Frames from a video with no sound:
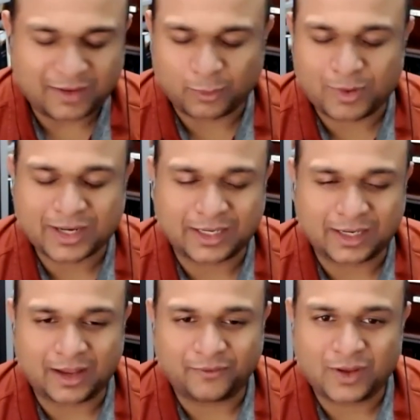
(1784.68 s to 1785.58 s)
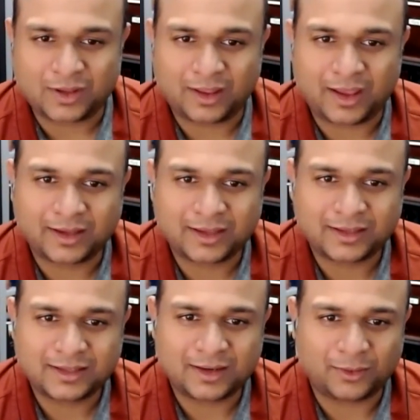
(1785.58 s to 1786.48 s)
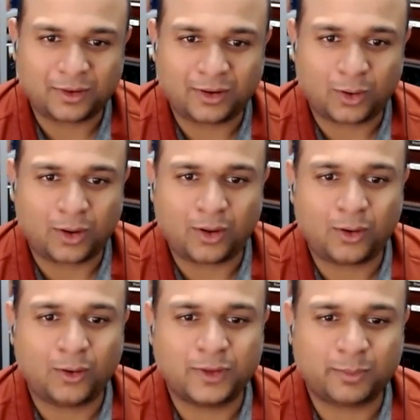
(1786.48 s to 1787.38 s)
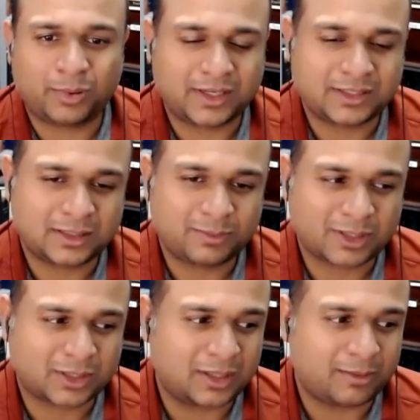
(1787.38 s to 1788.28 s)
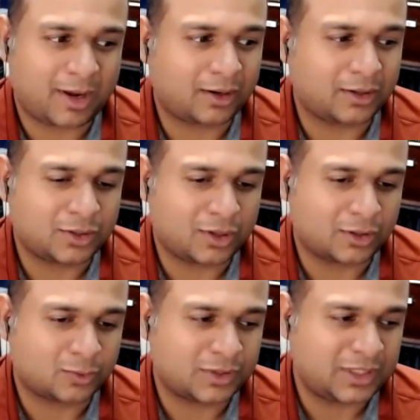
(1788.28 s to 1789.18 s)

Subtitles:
of a reckoning, I feel like, all over the place, especially in the American church.